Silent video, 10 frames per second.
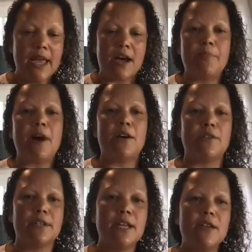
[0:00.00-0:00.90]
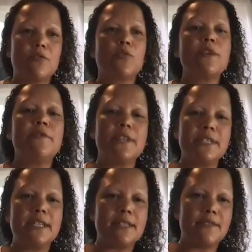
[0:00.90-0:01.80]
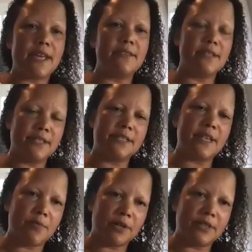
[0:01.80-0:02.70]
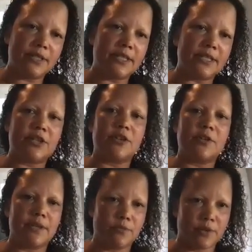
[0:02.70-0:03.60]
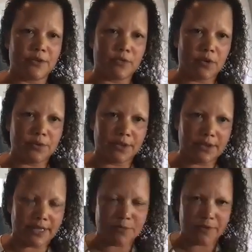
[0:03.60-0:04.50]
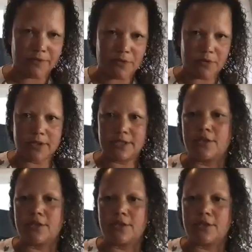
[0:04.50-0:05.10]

about revisiting then this summer to determine what the role would look like moving forward.